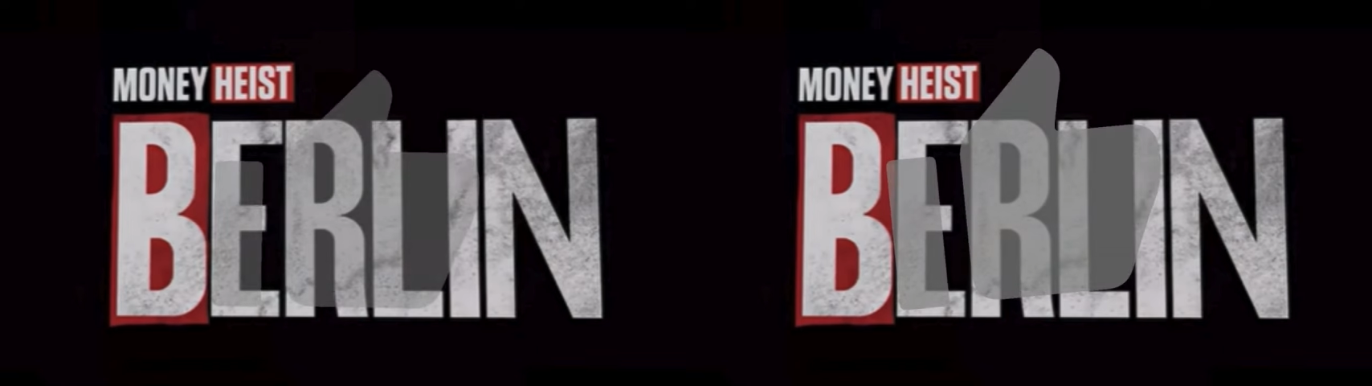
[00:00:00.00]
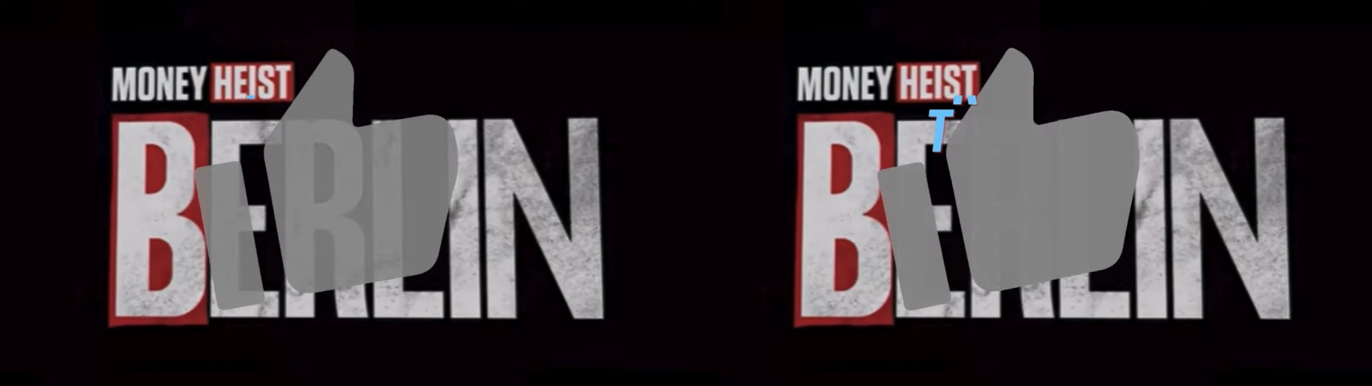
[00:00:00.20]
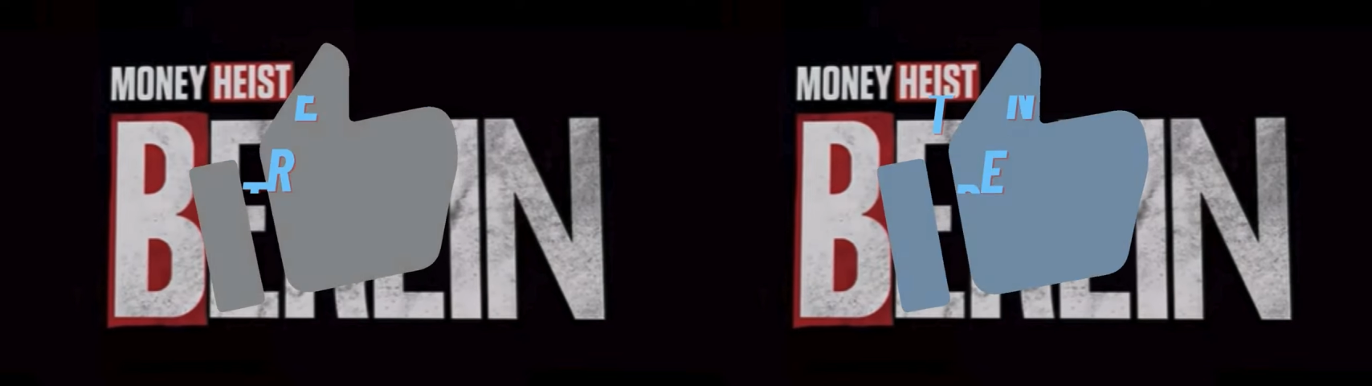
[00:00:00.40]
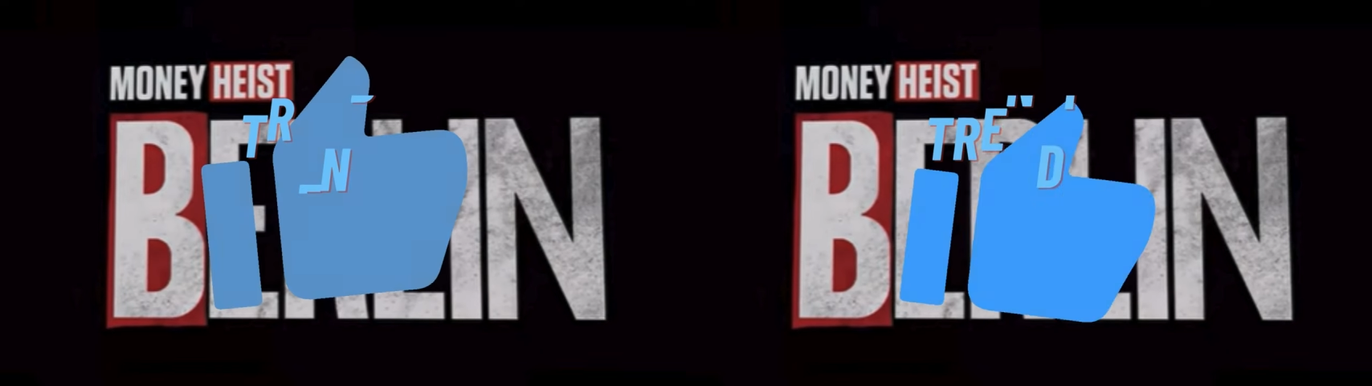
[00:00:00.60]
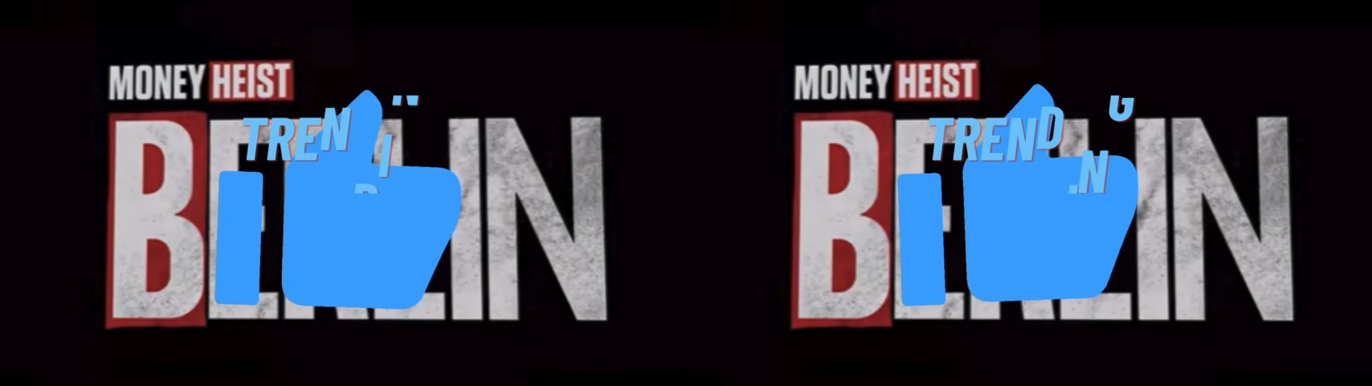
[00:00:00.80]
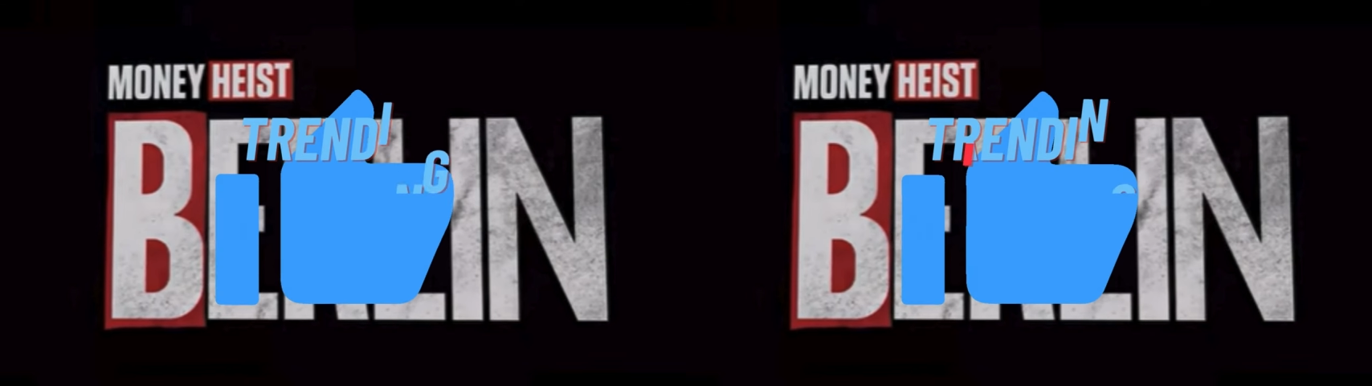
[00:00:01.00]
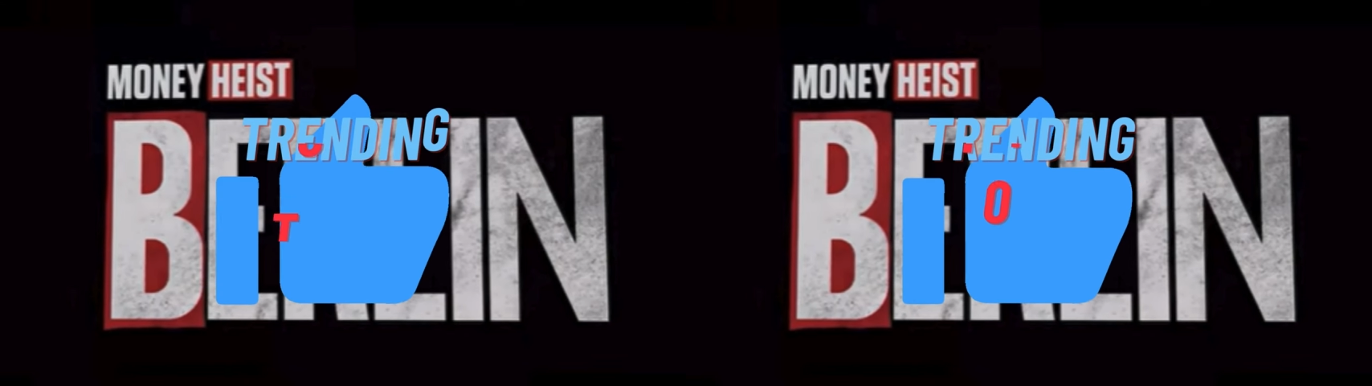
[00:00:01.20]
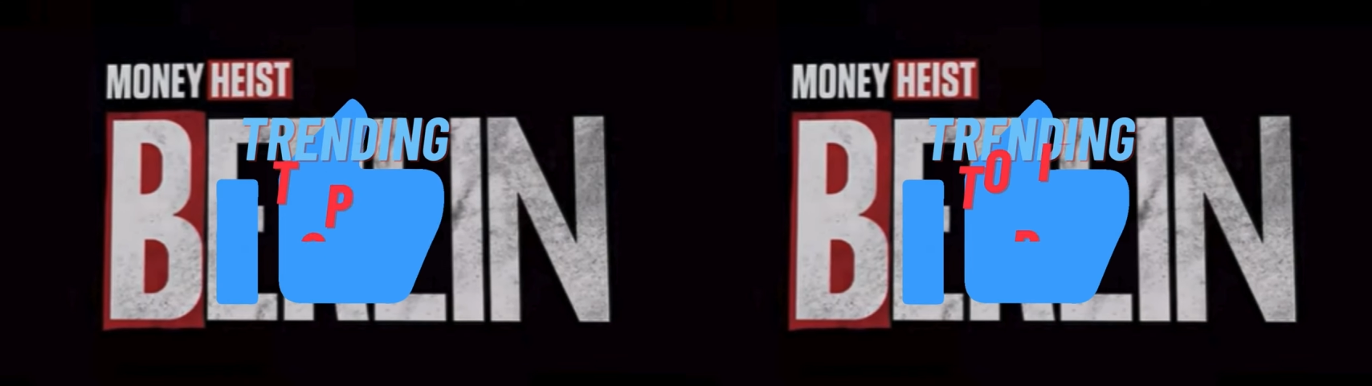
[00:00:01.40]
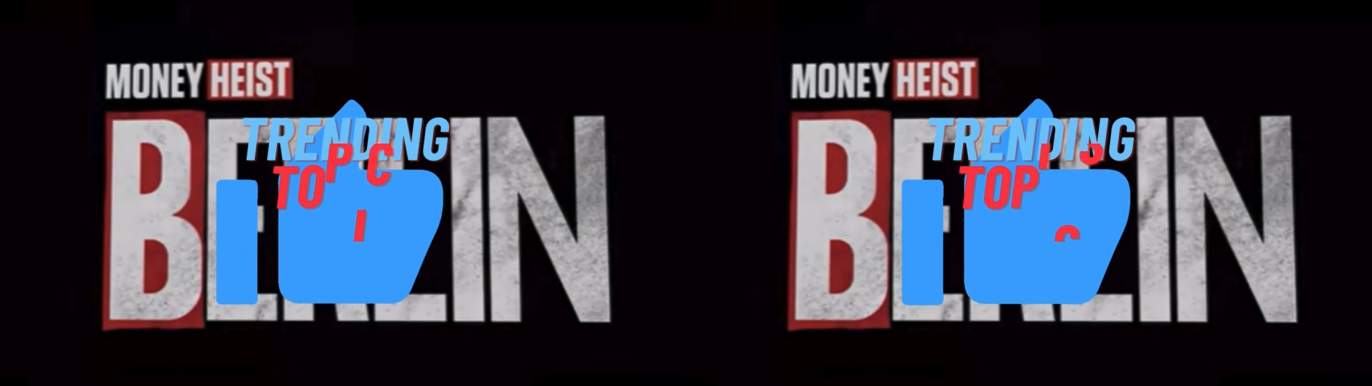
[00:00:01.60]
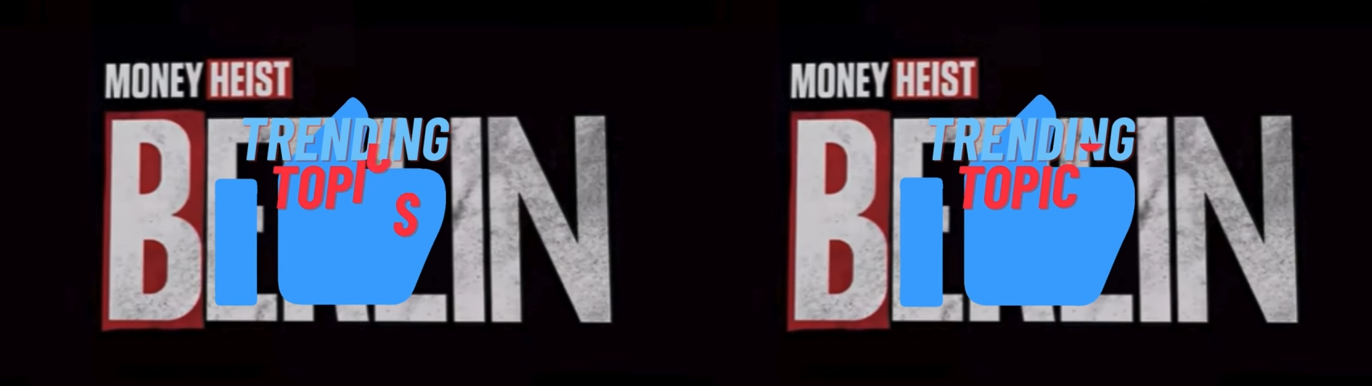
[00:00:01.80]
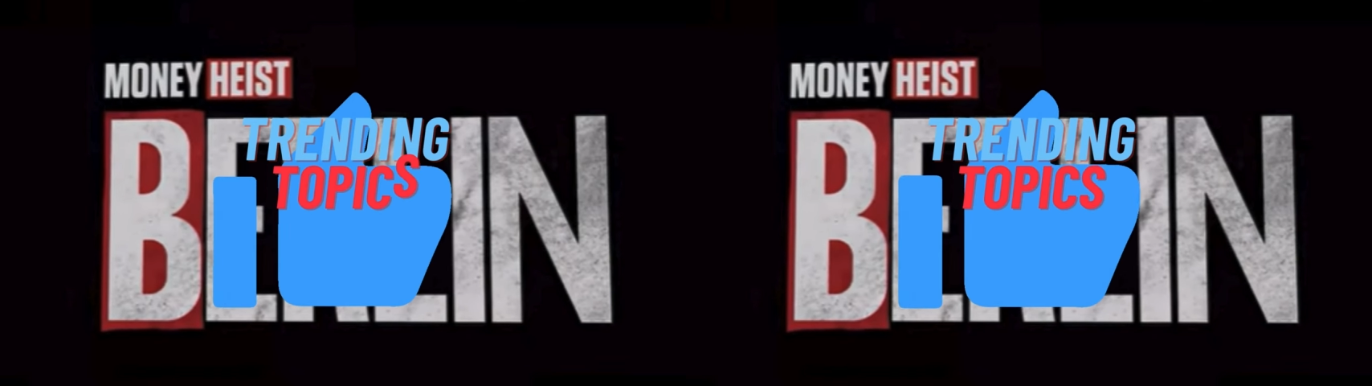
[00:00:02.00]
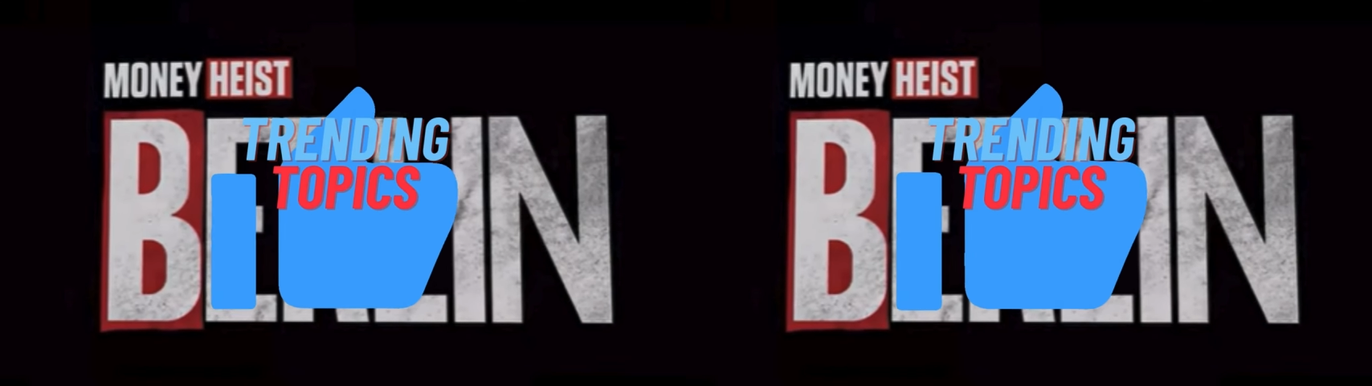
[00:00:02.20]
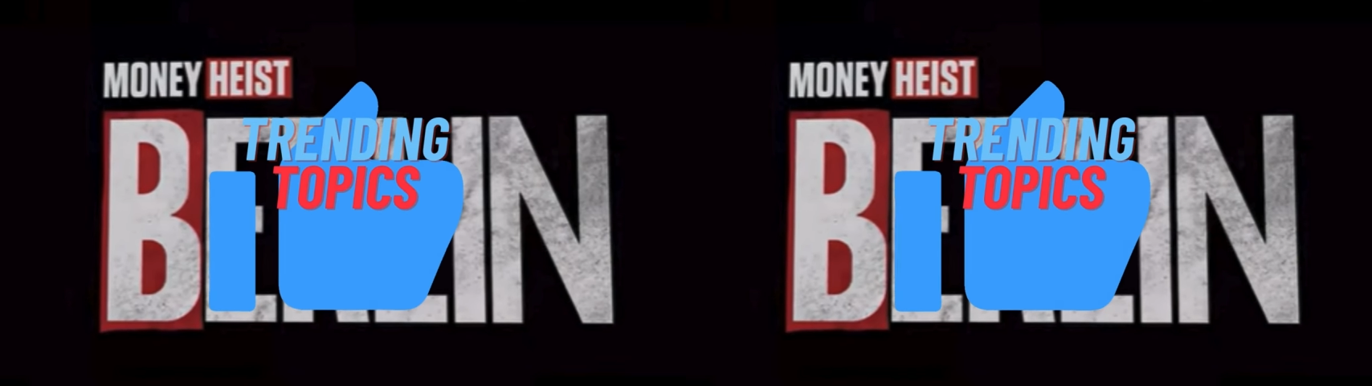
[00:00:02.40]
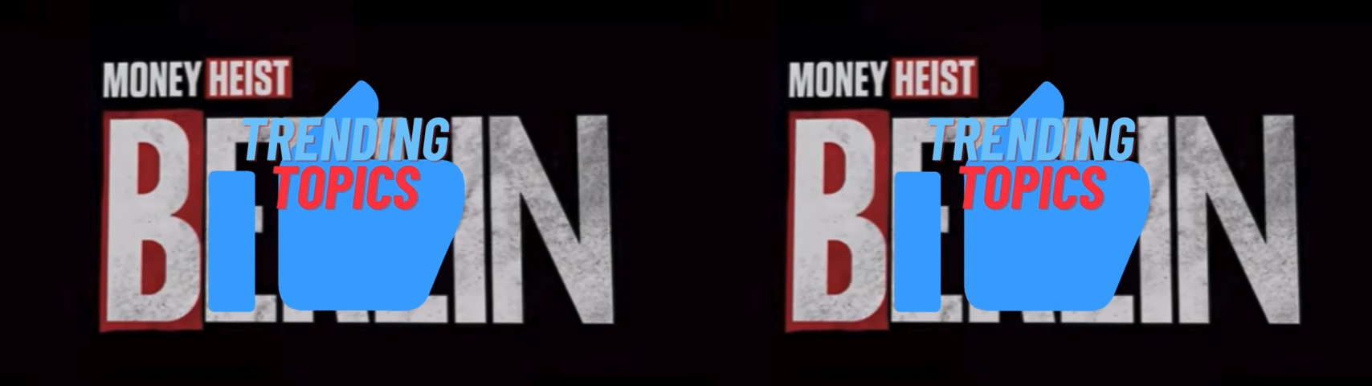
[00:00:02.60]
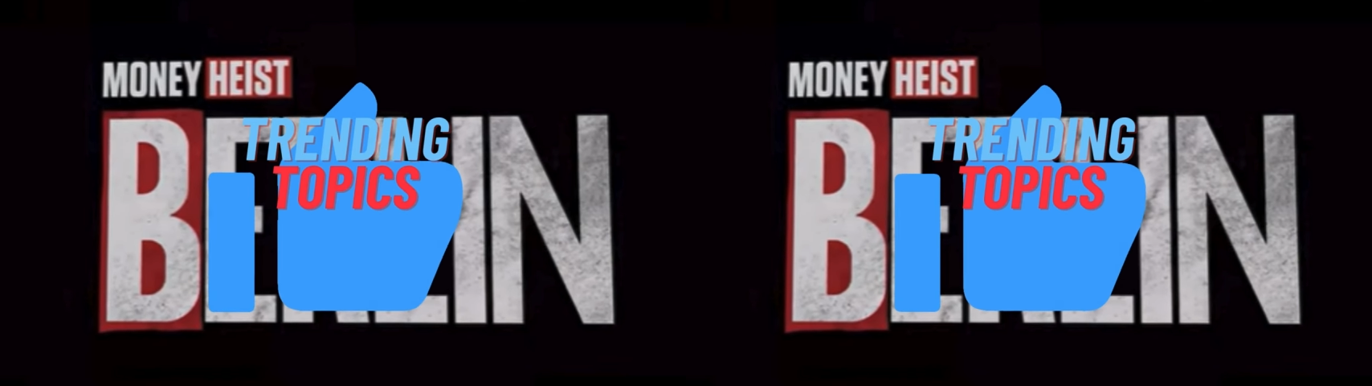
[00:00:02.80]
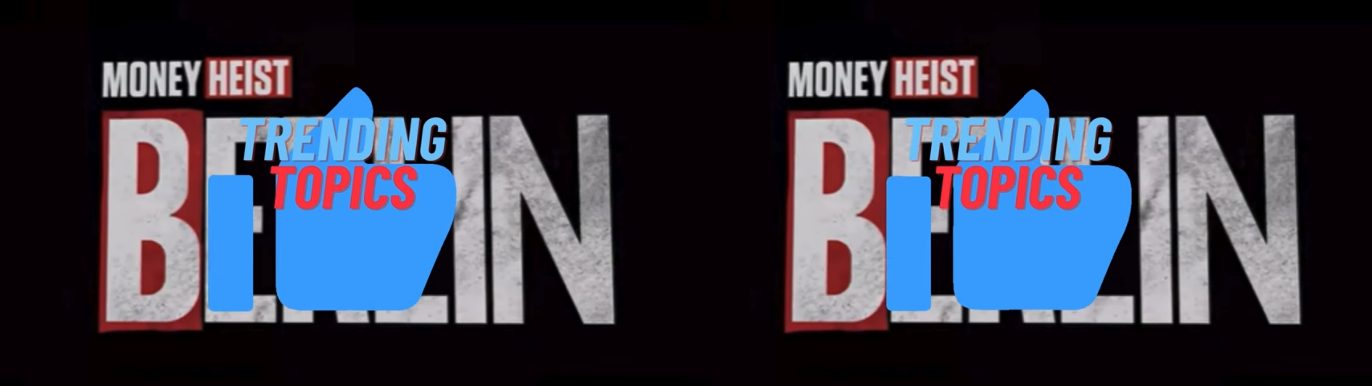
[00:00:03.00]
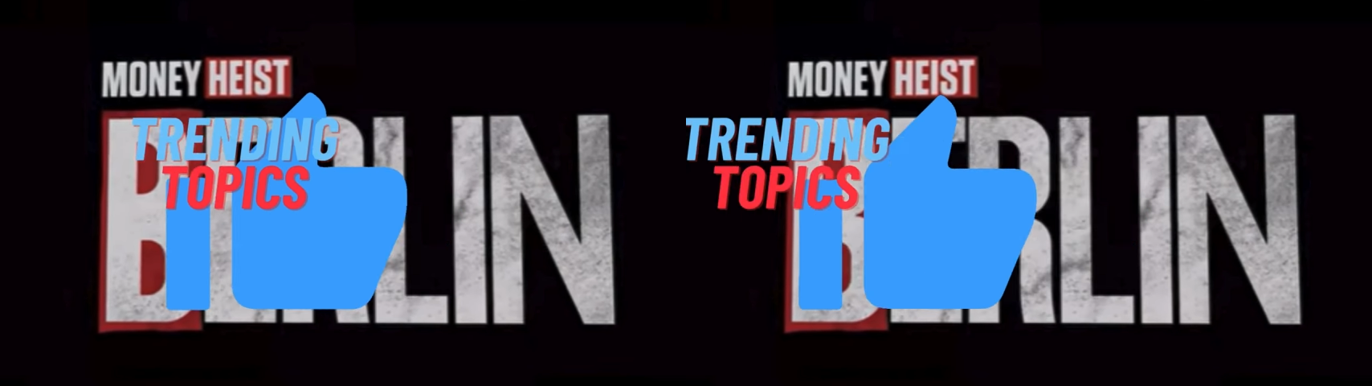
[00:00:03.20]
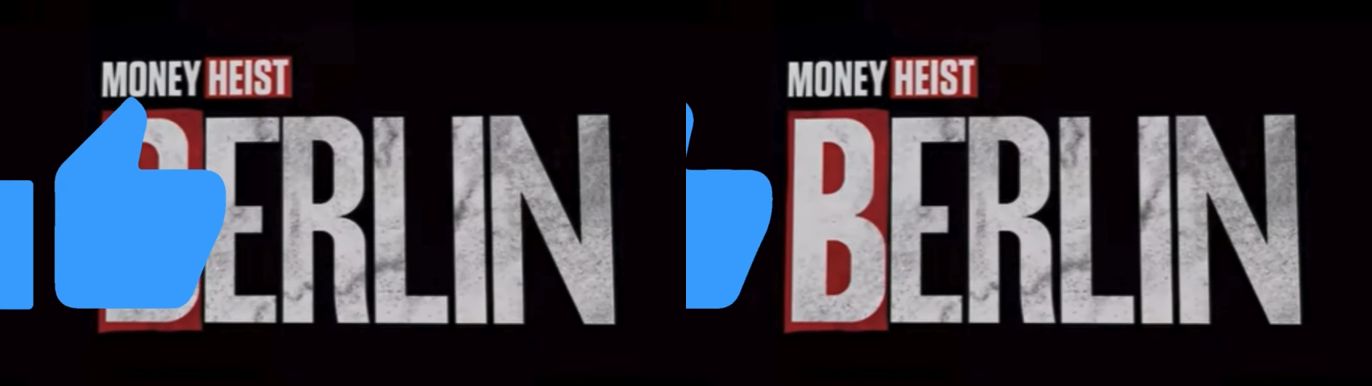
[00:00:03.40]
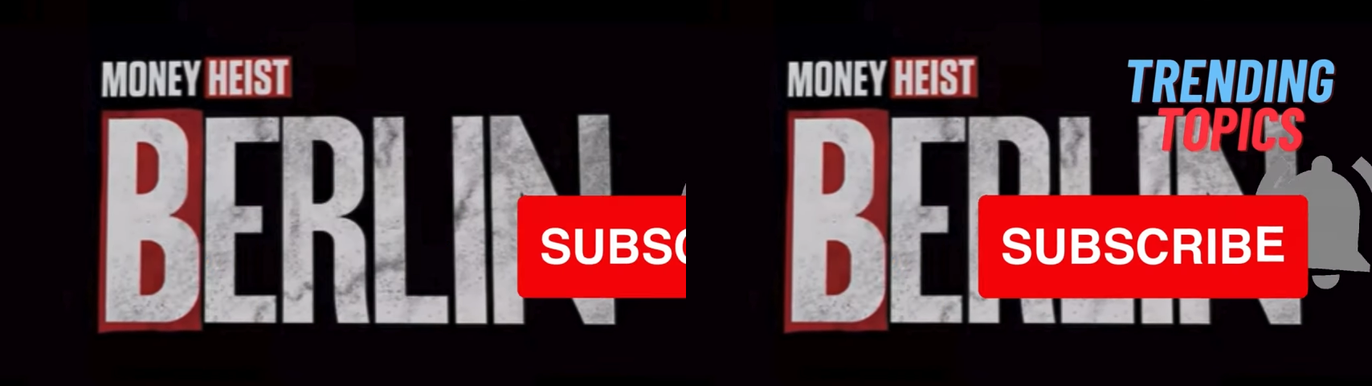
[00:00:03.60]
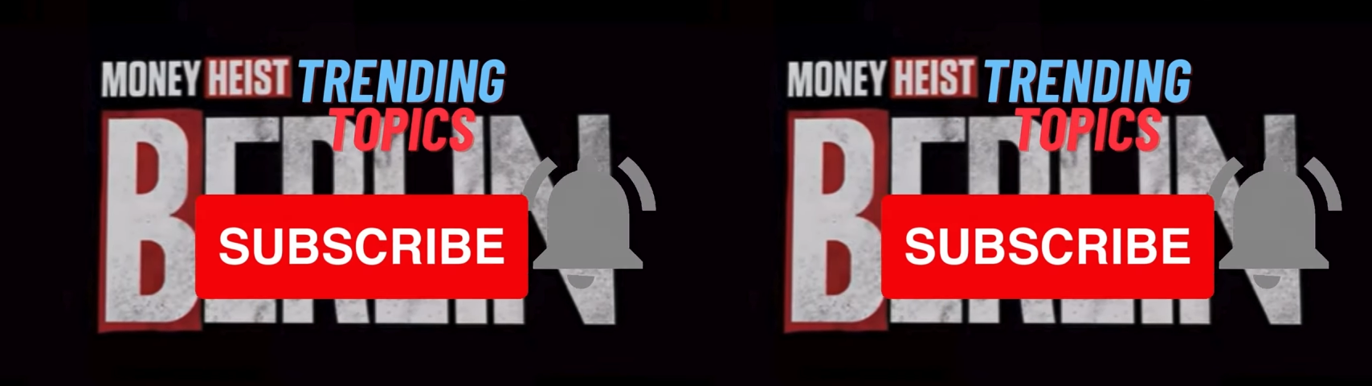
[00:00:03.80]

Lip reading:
(no speaker visible)